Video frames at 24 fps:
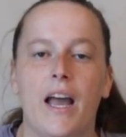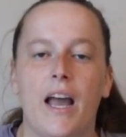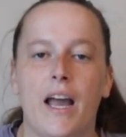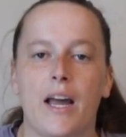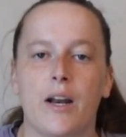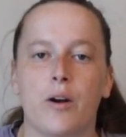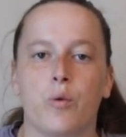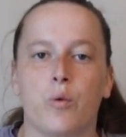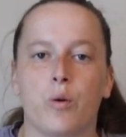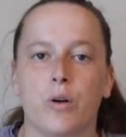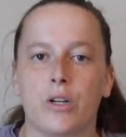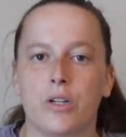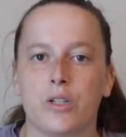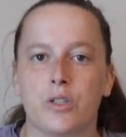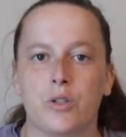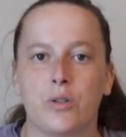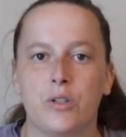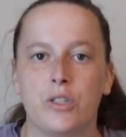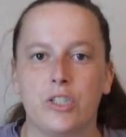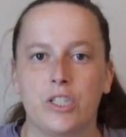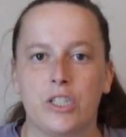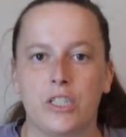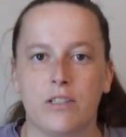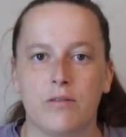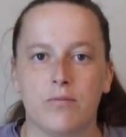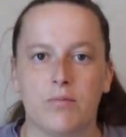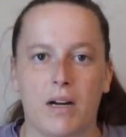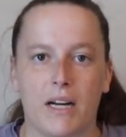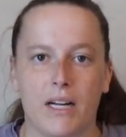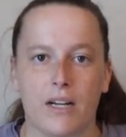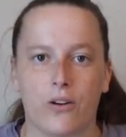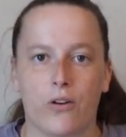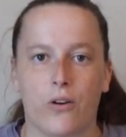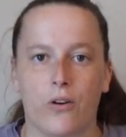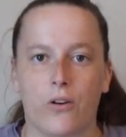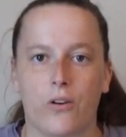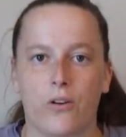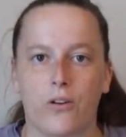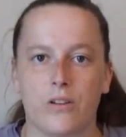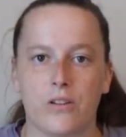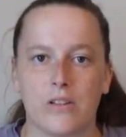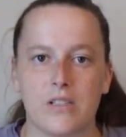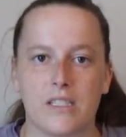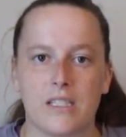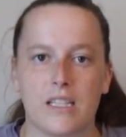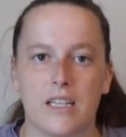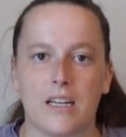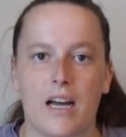in order to achieve my
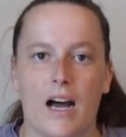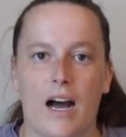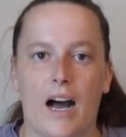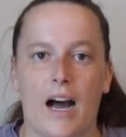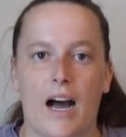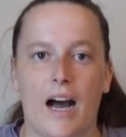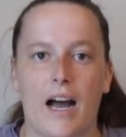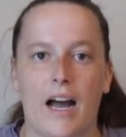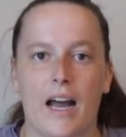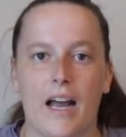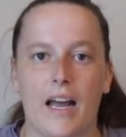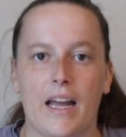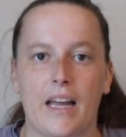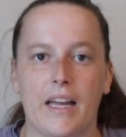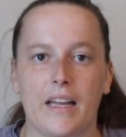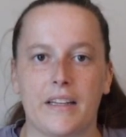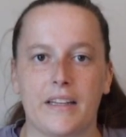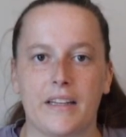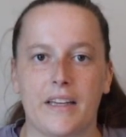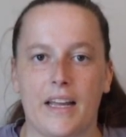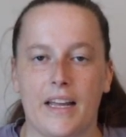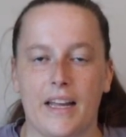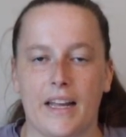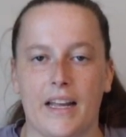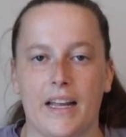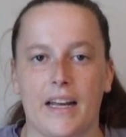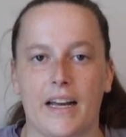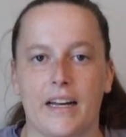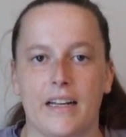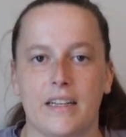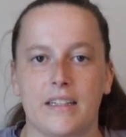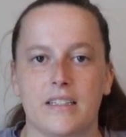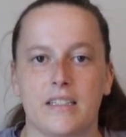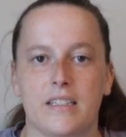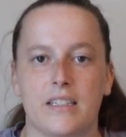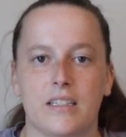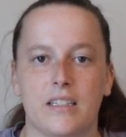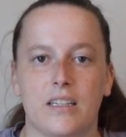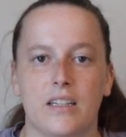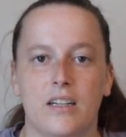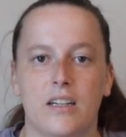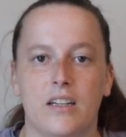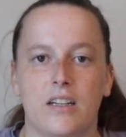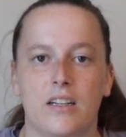goals, I can't